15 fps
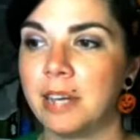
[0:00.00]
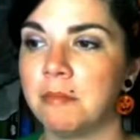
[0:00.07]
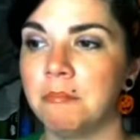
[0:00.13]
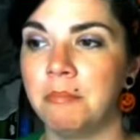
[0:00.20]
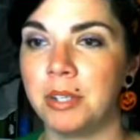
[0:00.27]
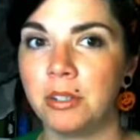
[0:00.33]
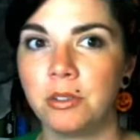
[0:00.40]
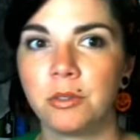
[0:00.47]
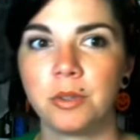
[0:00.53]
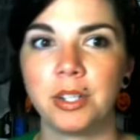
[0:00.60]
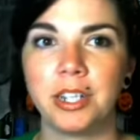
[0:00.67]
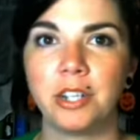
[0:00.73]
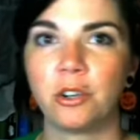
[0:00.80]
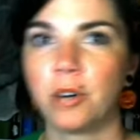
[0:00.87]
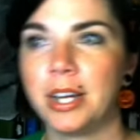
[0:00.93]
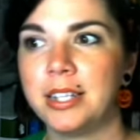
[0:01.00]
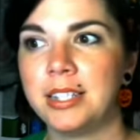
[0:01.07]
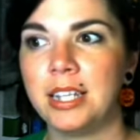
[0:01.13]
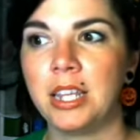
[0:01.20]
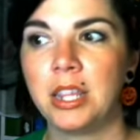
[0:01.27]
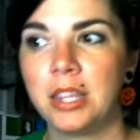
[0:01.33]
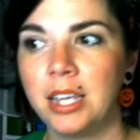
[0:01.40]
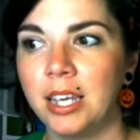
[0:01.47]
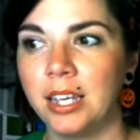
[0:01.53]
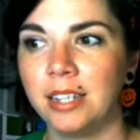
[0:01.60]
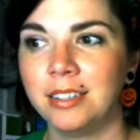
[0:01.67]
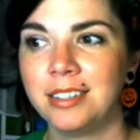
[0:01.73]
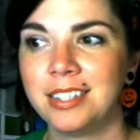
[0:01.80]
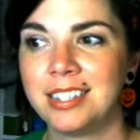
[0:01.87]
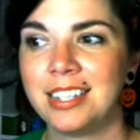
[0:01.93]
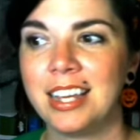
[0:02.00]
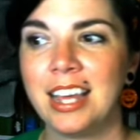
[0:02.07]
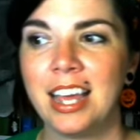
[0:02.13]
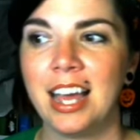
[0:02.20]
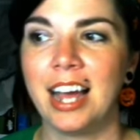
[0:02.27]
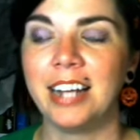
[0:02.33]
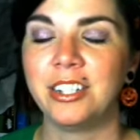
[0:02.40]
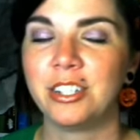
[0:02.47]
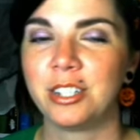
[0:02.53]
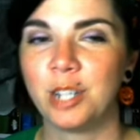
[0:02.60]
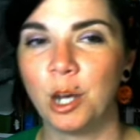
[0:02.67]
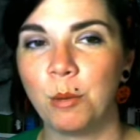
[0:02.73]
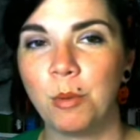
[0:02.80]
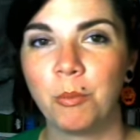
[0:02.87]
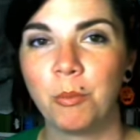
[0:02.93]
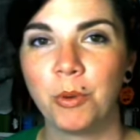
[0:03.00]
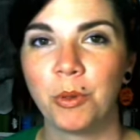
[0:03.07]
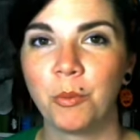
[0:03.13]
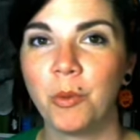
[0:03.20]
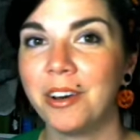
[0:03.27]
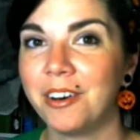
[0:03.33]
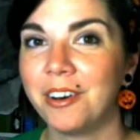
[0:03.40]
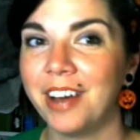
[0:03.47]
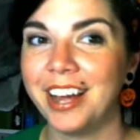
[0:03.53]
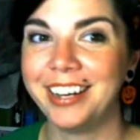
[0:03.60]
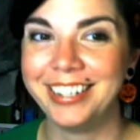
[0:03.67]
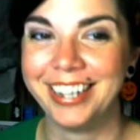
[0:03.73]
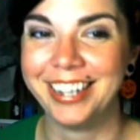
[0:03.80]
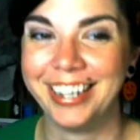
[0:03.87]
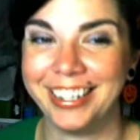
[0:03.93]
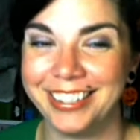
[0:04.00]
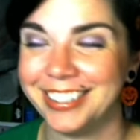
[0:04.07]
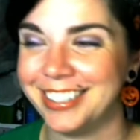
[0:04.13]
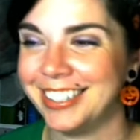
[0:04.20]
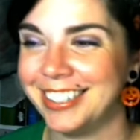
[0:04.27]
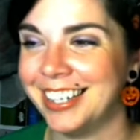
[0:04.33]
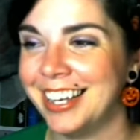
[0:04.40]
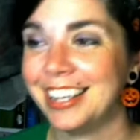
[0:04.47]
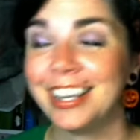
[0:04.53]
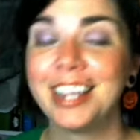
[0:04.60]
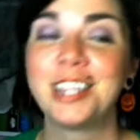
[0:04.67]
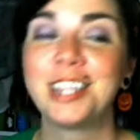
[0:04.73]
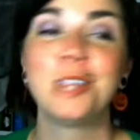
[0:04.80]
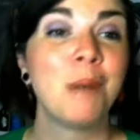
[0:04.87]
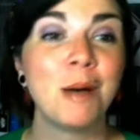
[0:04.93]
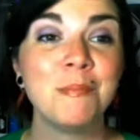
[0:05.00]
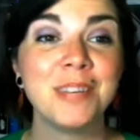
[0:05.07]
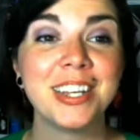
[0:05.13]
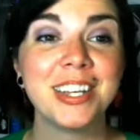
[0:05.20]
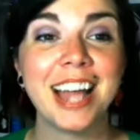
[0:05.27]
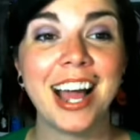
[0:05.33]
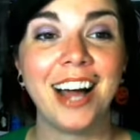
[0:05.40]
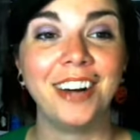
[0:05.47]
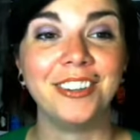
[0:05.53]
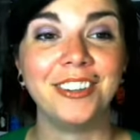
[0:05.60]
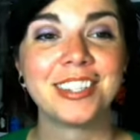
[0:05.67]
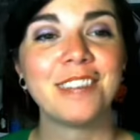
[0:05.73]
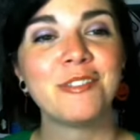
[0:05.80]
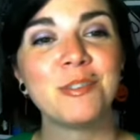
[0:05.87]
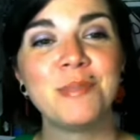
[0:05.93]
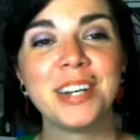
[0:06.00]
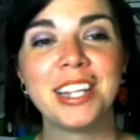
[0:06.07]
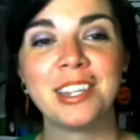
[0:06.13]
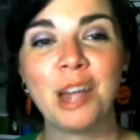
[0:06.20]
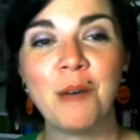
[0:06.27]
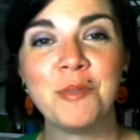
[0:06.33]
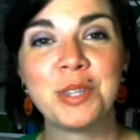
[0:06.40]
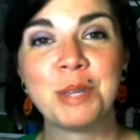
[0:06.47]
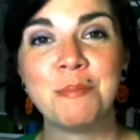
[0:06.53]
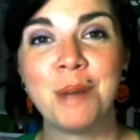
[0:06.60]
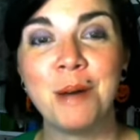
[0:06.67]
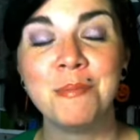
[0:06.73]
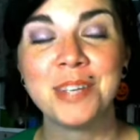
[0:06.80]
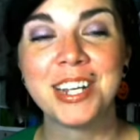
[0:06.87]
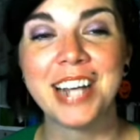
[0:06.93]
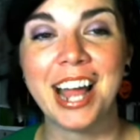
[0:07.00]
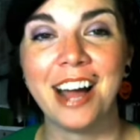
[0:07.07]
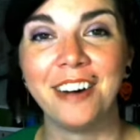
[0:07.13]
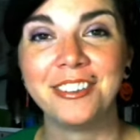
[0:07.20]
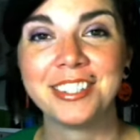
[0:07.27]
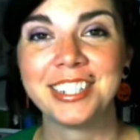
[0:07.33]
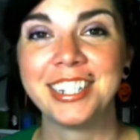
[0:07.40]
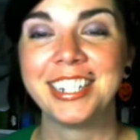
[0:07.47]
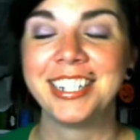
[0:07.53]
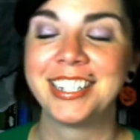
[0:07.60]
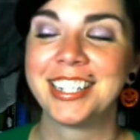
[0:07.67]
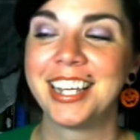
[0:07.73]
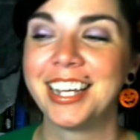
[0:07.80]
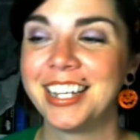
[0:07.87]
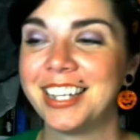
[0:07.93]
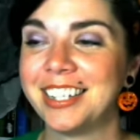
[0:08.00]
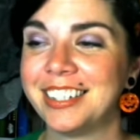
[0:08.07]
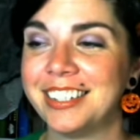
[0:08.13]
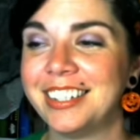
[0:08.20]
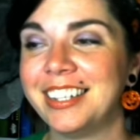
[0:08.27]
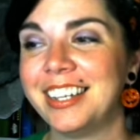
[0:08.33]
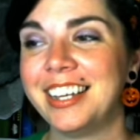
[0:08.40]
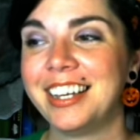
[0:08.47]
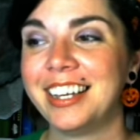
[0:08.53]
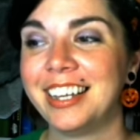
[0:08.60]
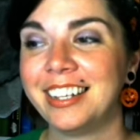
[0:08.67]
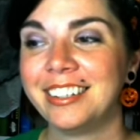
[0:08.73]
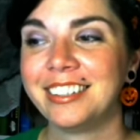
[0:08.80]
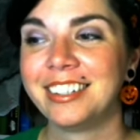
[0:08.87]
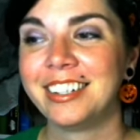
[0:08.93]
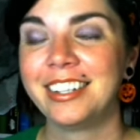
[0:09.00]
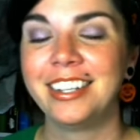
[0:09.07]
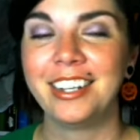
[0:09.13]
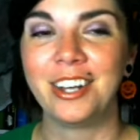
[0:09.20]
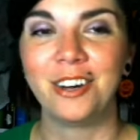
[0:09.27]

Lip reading: build really crazy things. I just come up with weird ideas. Like the pumpkin house. Everybody loves the pumpkin house, and it's like, you know,